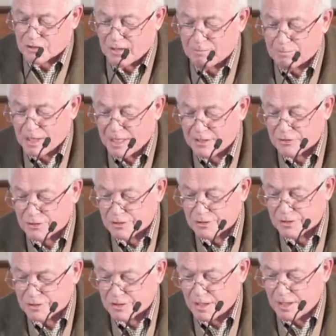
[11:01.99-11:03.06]
Some
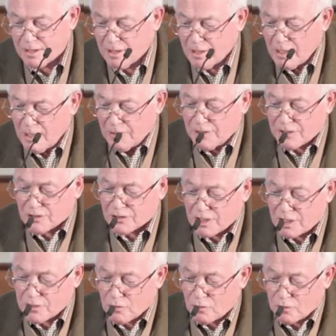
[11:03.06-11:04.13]
places, this is
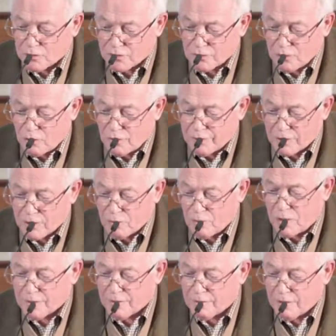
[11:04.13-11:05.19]
in North Norfolk,
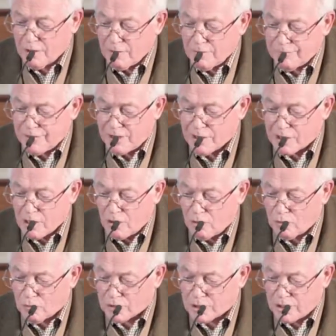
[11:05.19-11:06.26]
one very
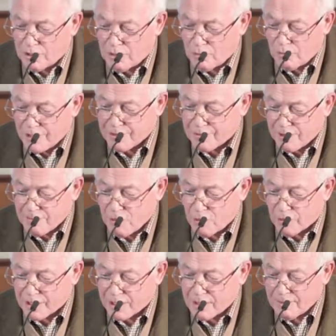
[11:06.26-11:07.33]
cold wintry
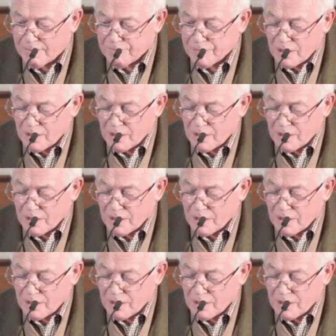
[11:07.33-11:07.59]
morning.